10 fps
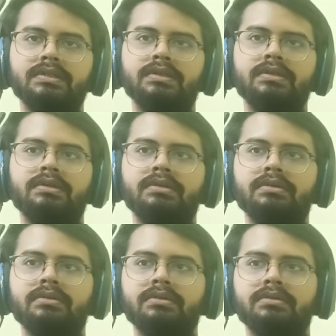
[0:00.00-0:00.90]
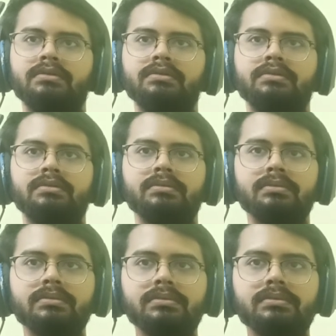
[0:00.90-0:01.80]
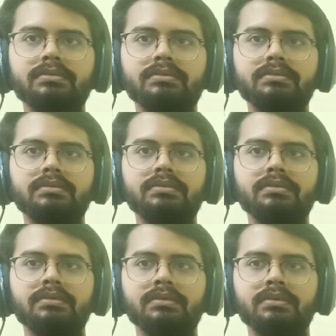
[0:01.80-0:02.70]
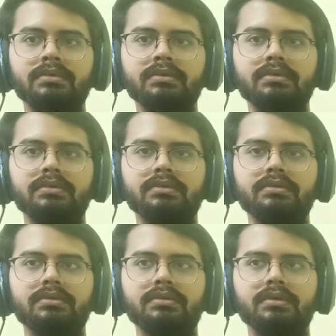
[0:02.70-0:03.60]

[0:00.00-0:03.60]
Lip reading: (no one is talking)